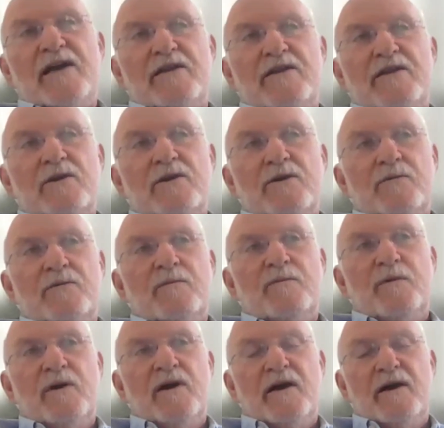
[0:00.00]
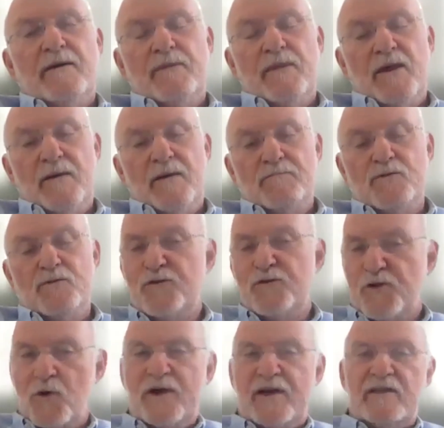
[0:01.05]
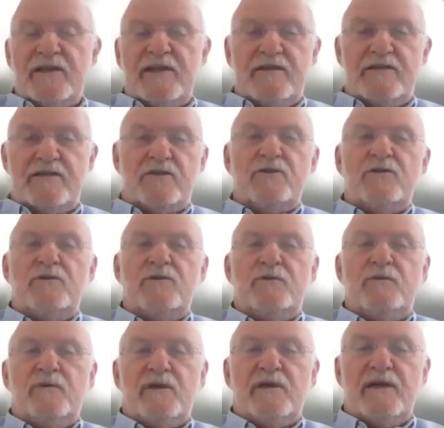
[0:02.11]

to move quickly to